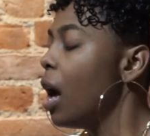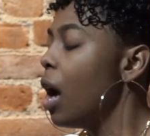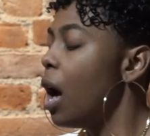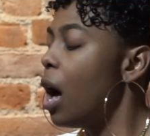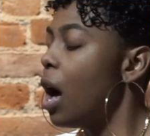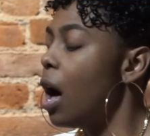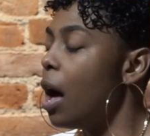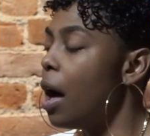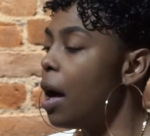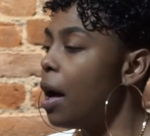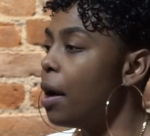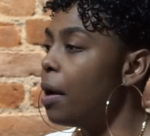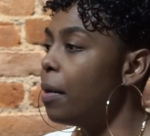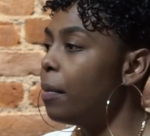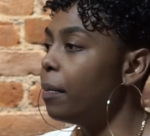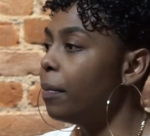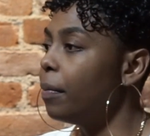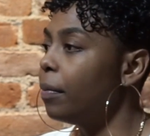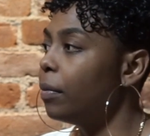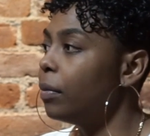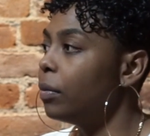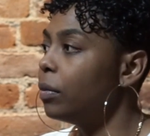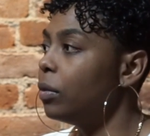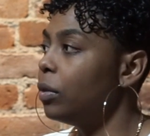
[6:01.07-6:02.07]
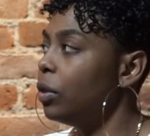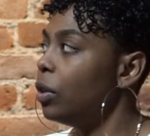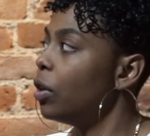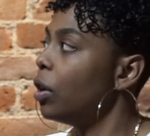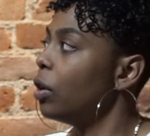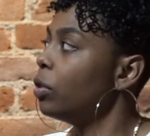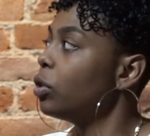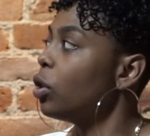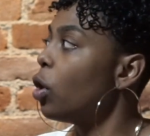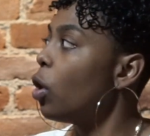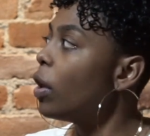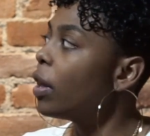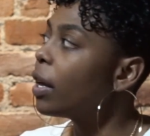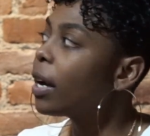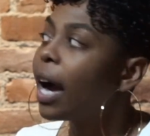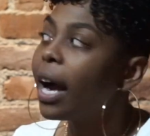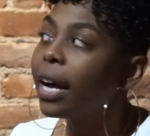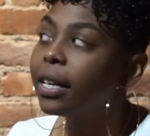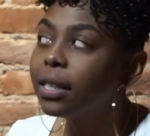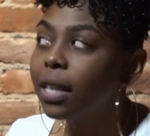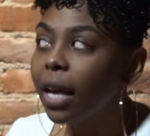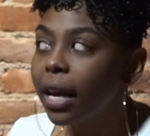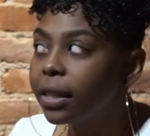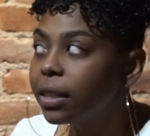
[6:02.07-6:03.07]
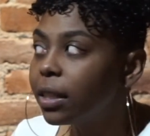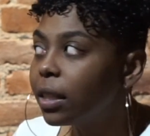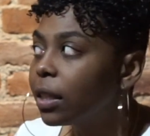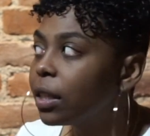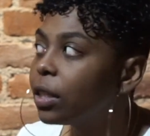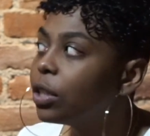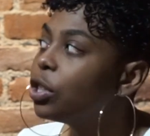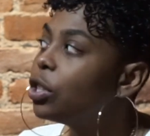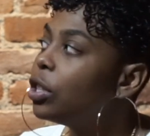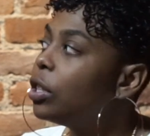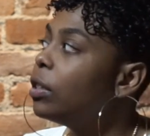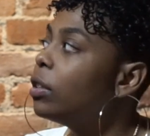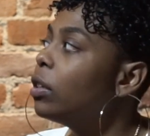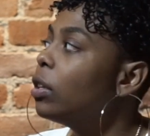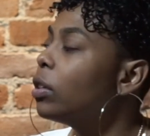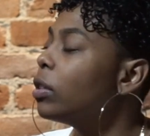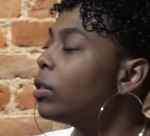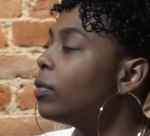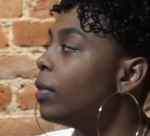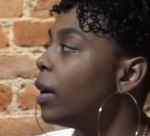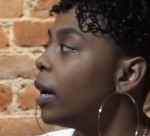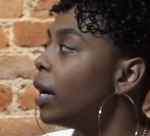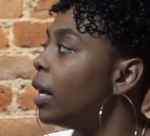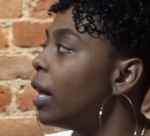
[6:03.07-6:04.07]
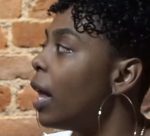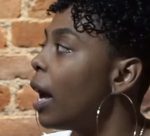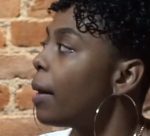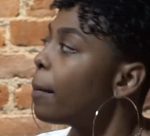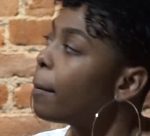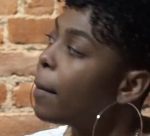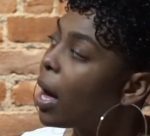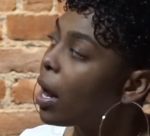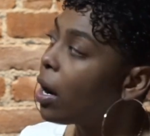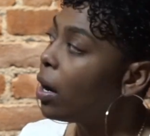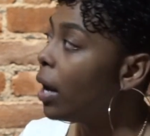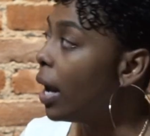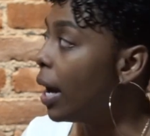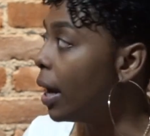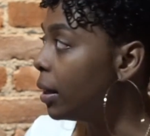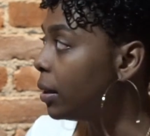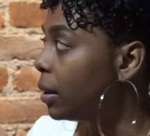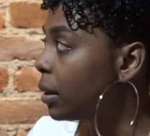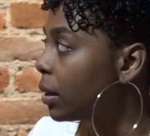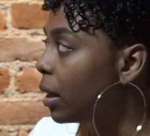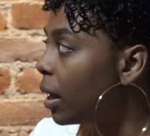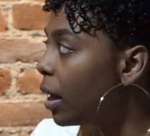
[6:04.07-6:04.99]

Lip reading: Mm. You know, so all the guys liked her because she looked very like model-esque.